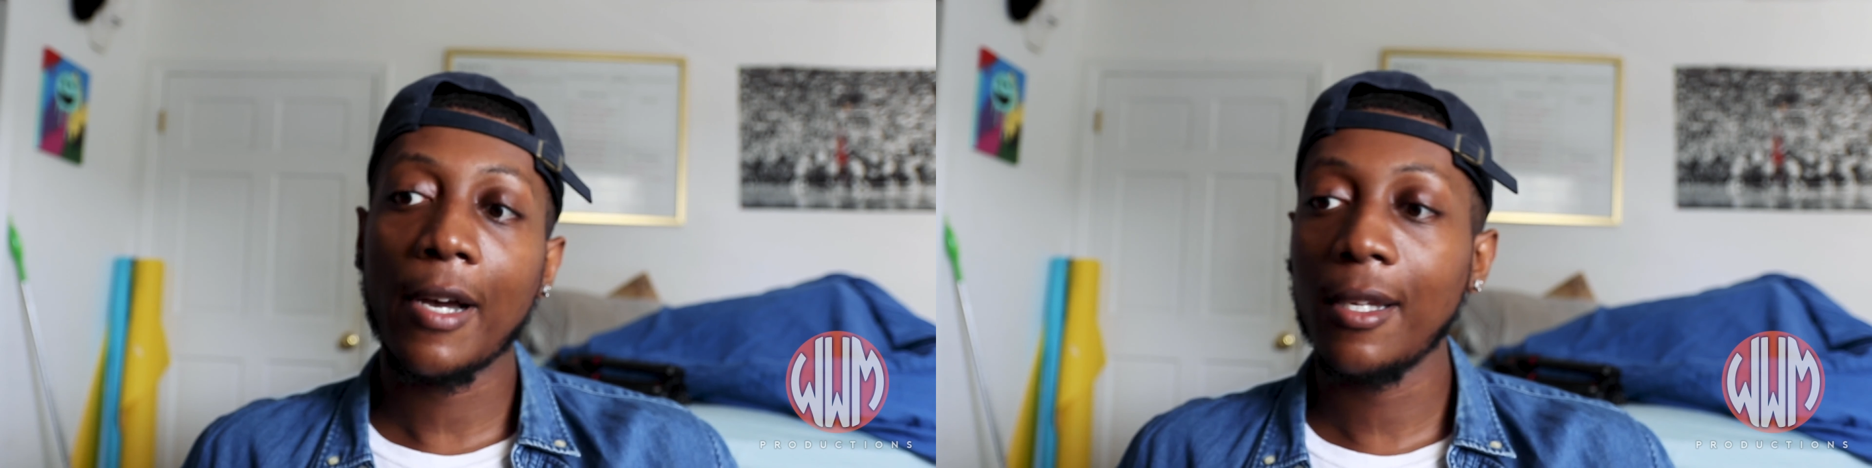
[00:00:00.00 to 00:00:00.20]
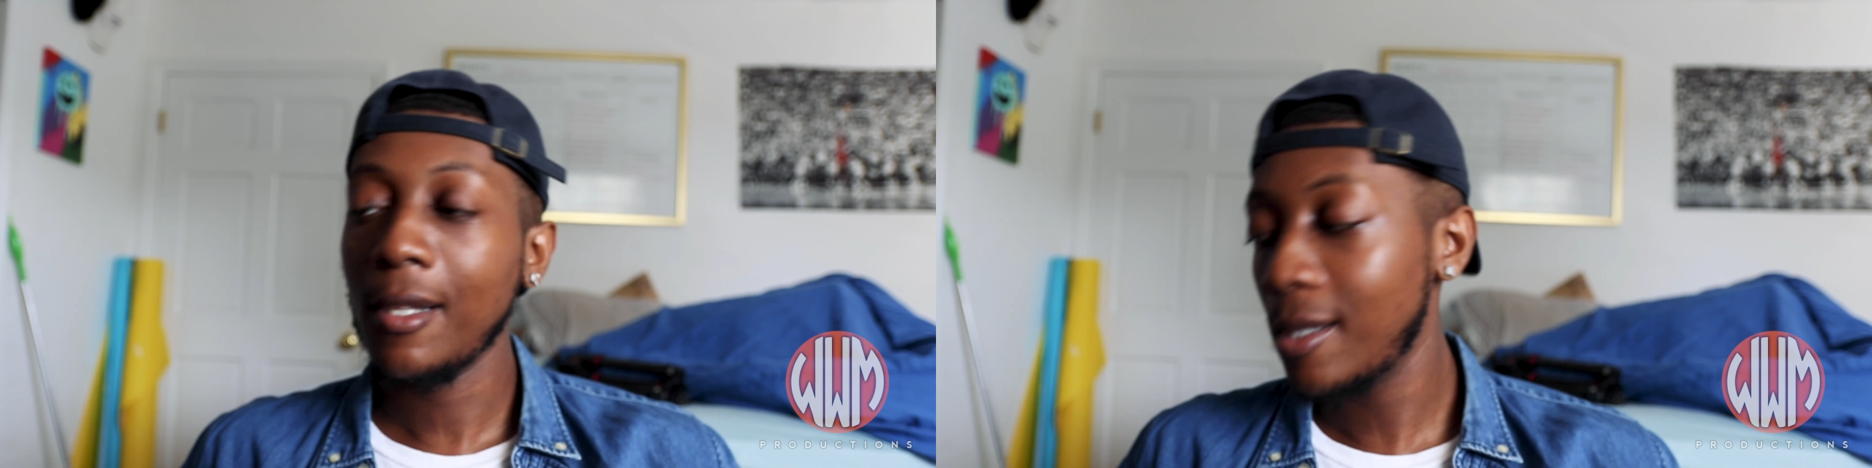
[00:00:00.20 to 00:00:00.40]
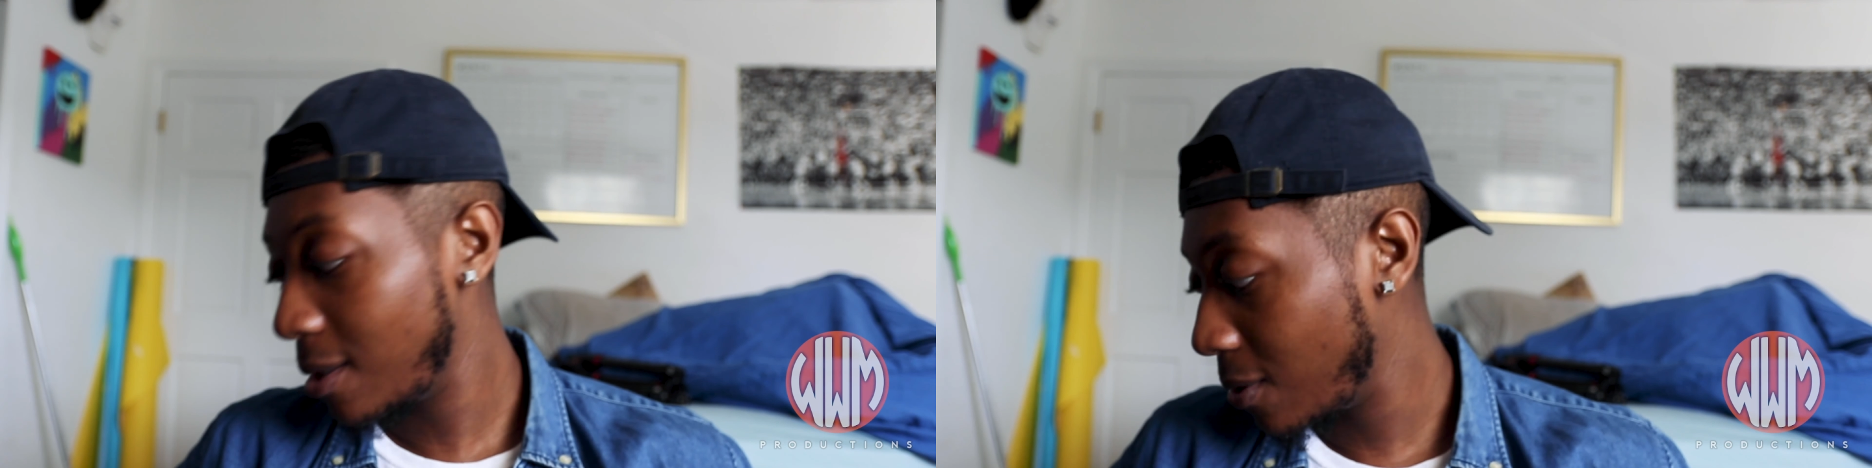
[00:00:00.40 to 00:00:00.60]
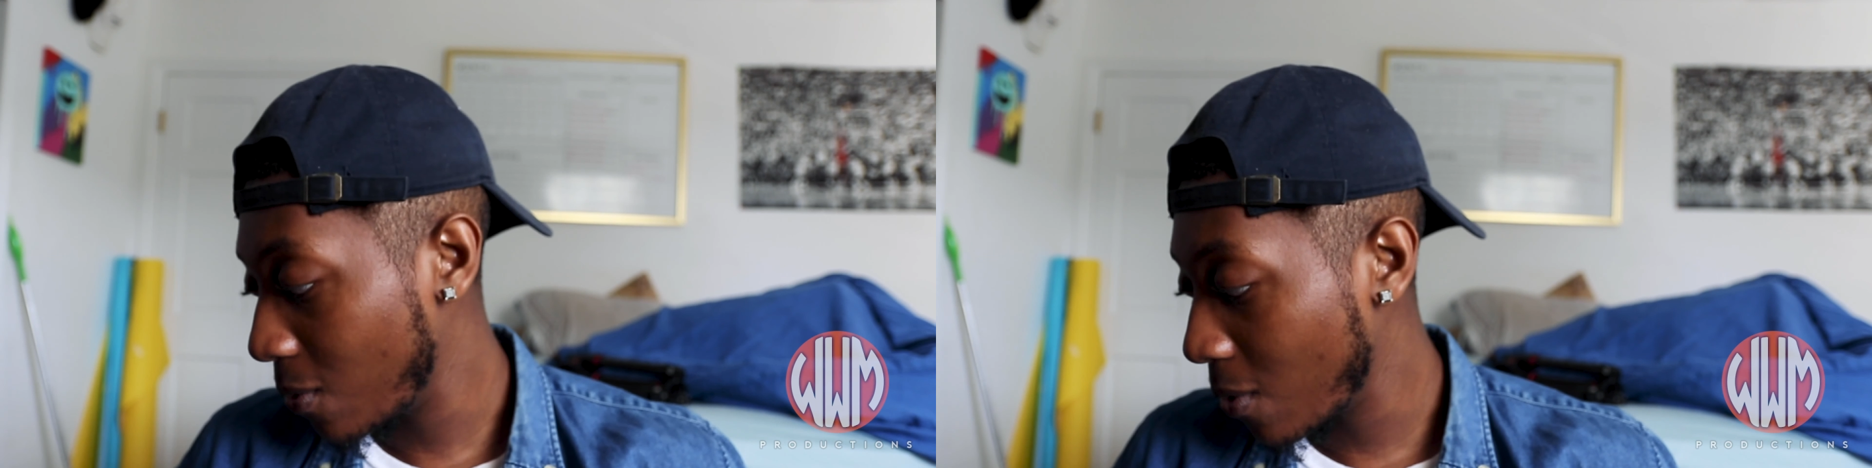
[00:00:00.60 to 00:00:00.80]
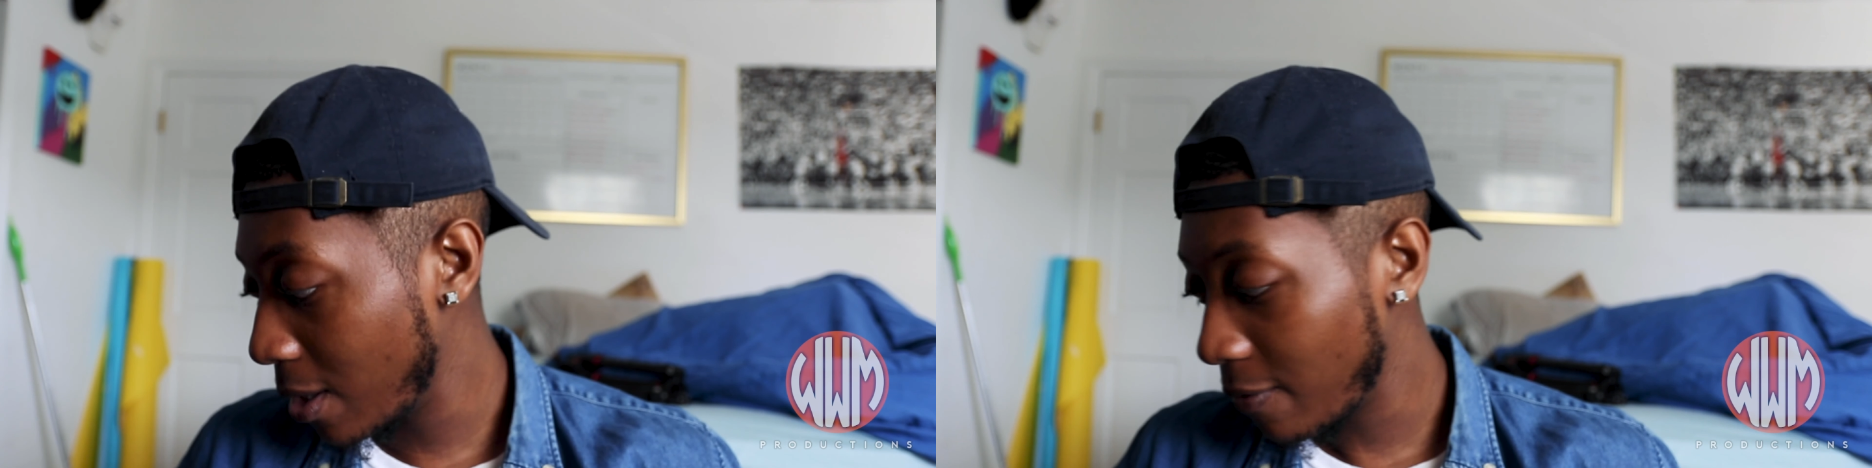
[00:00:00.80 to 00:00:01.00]
I think this is
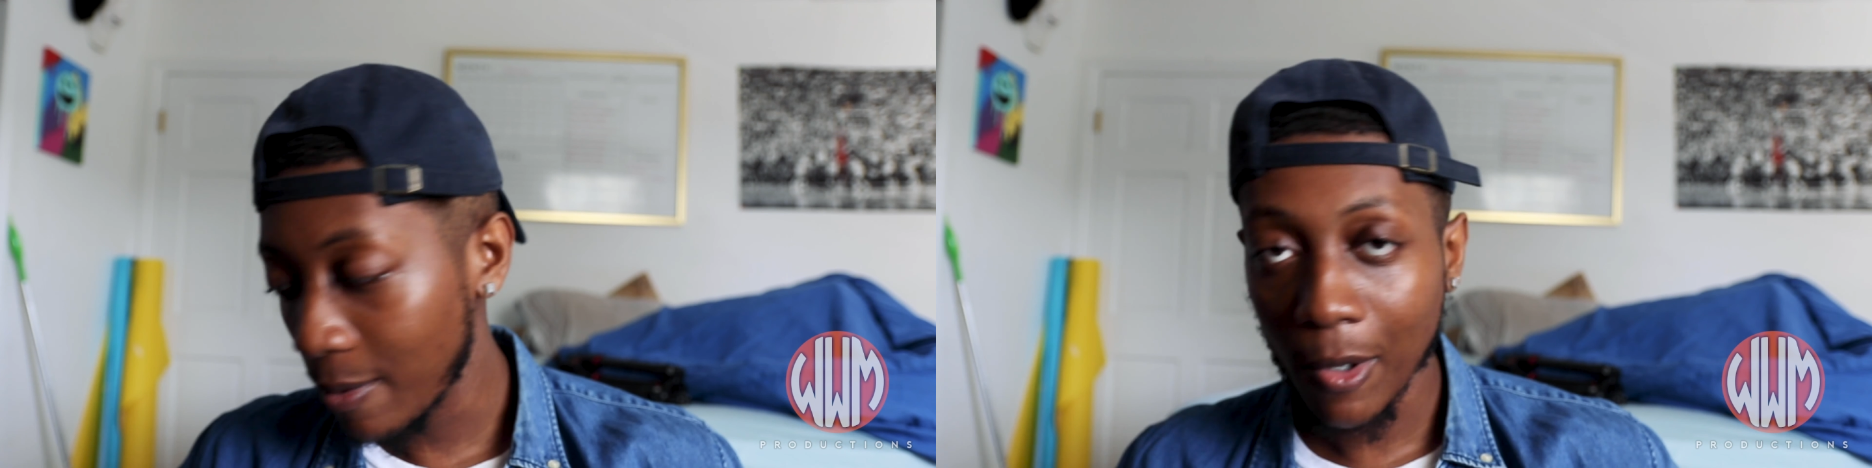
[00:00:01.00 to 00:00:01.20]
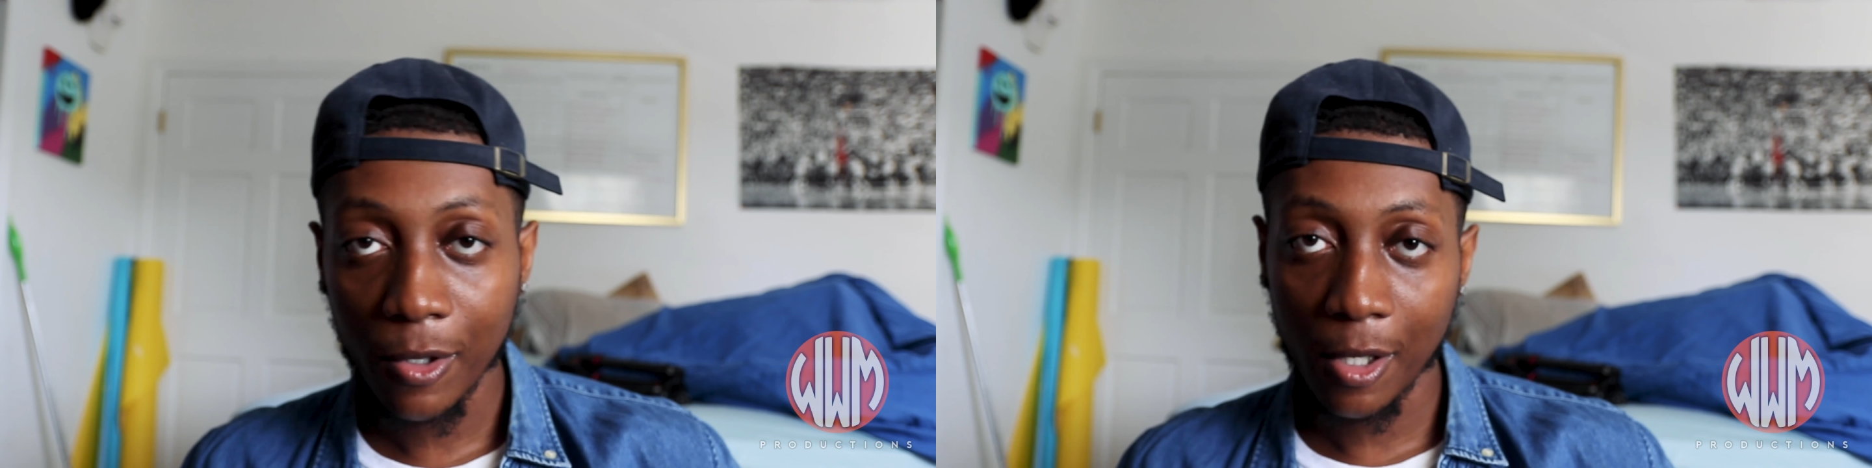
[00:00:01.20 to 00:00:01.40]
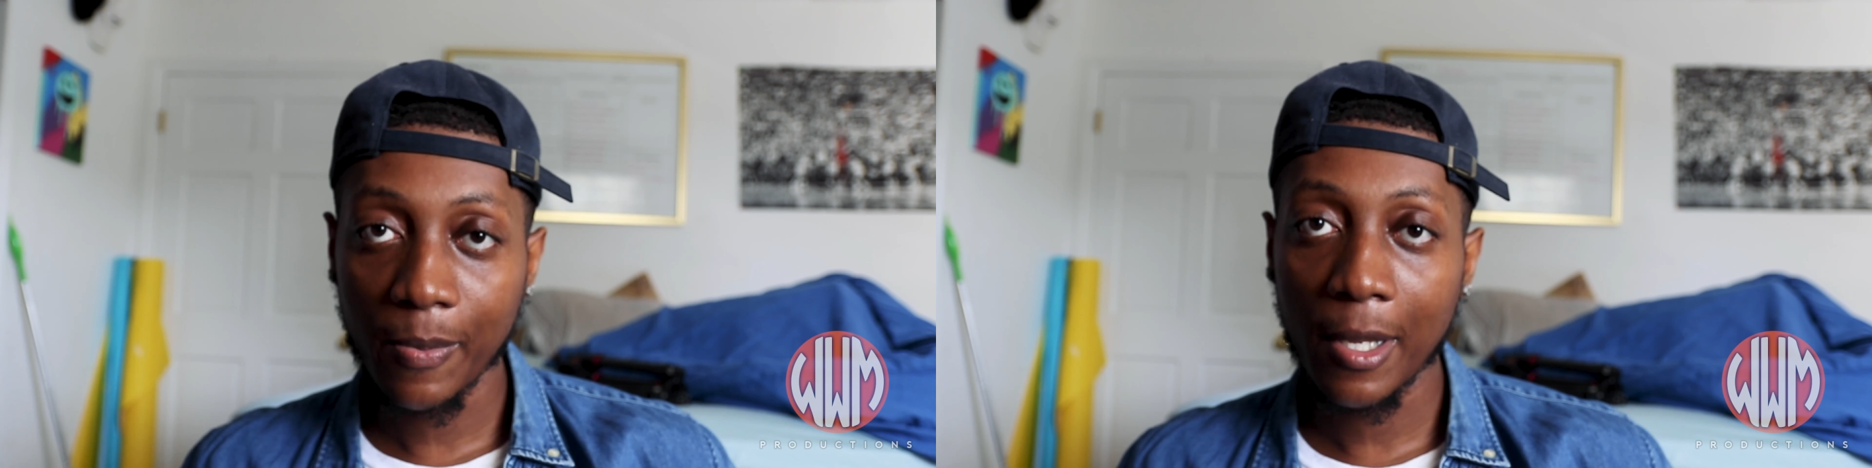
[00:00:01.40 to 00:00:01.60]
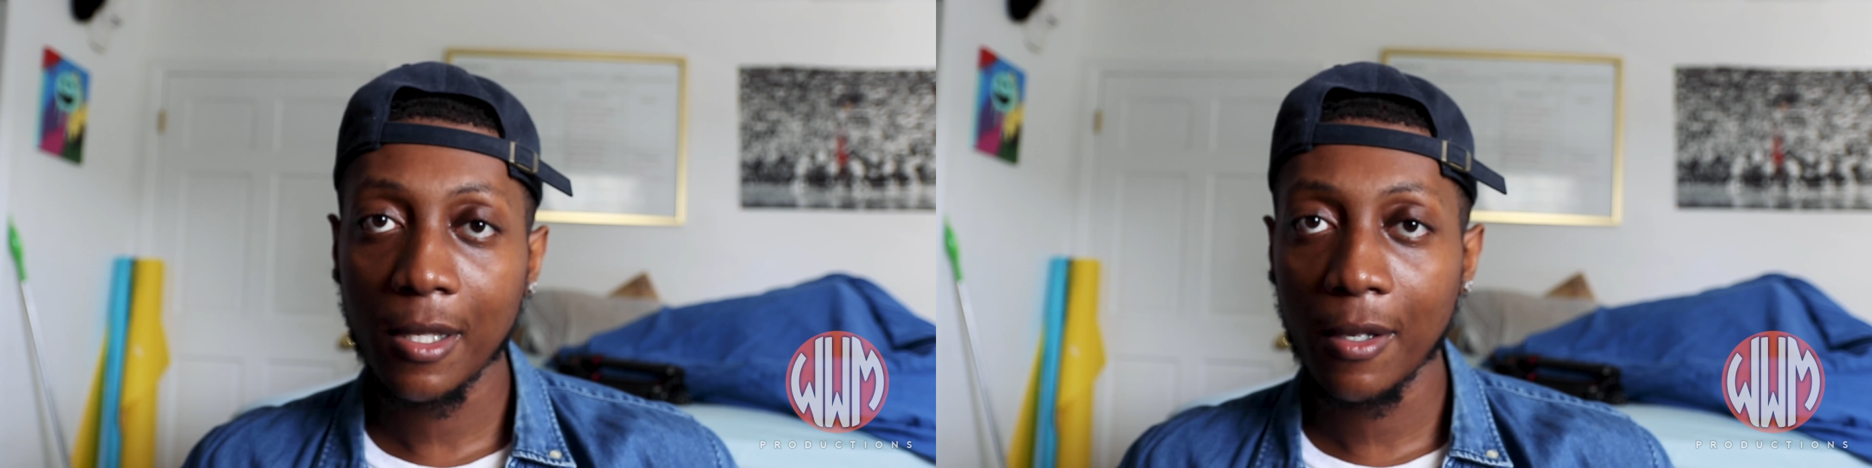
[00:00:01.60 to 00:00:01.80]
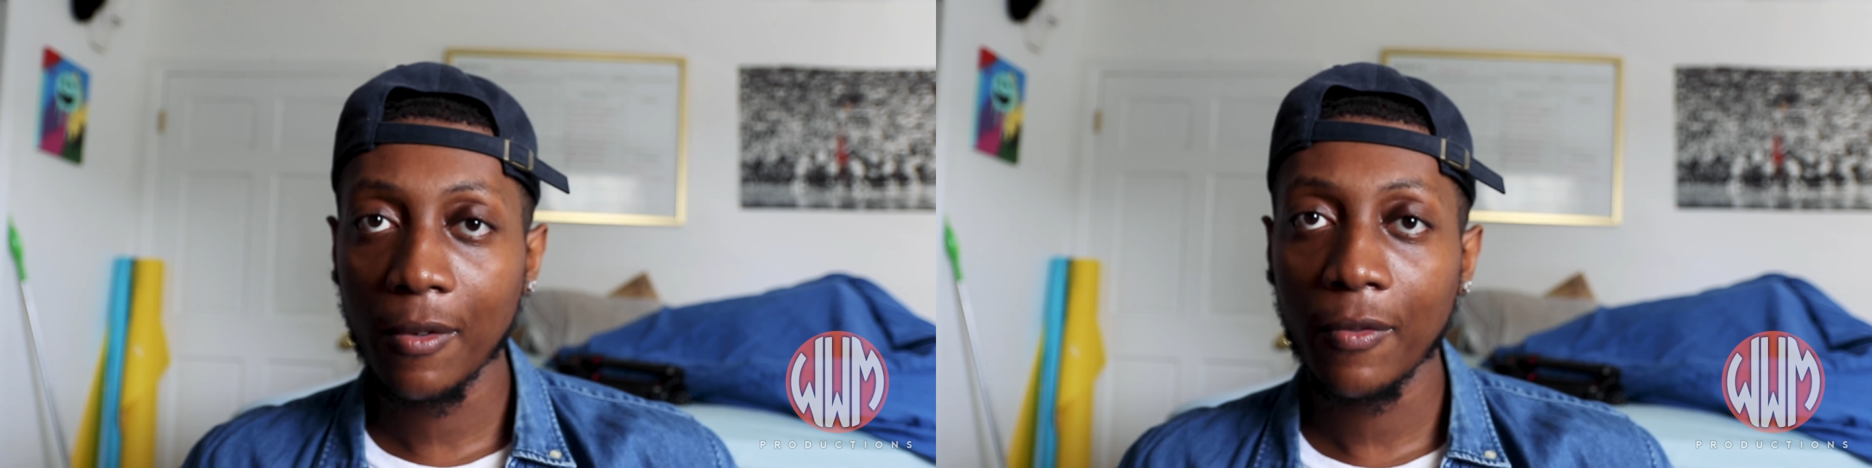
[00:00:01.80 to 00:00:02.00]
one of the most
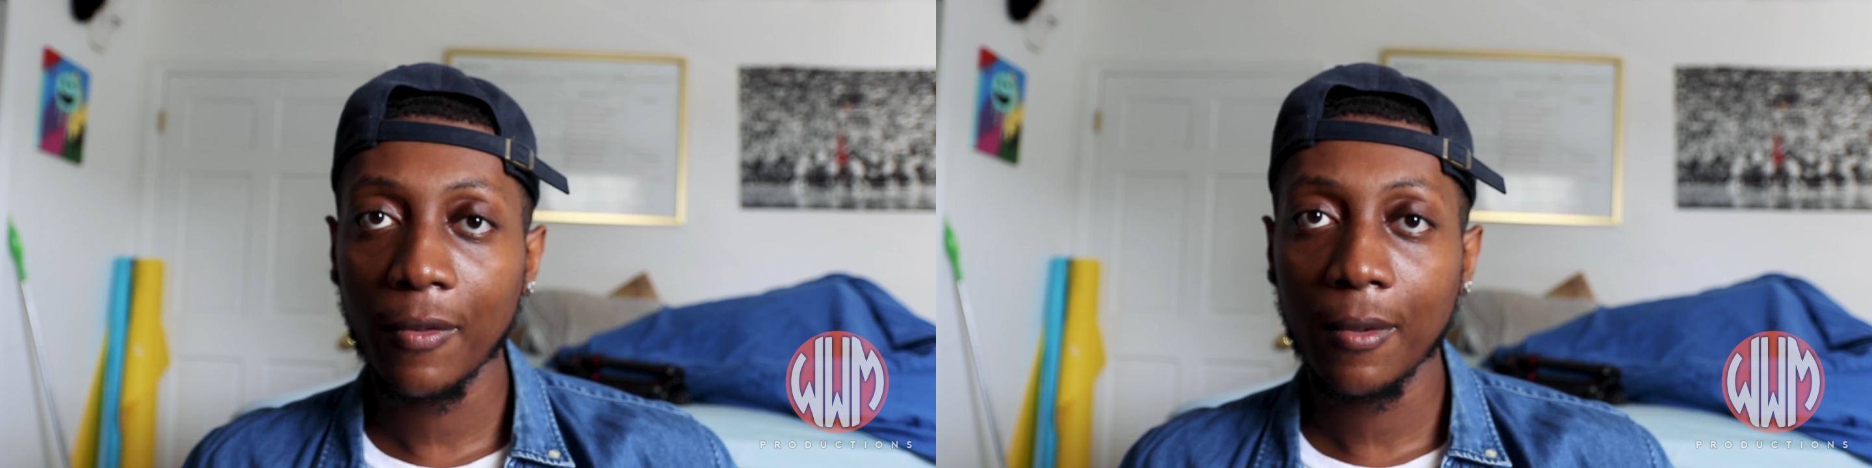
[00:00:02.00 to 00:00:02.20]
expensive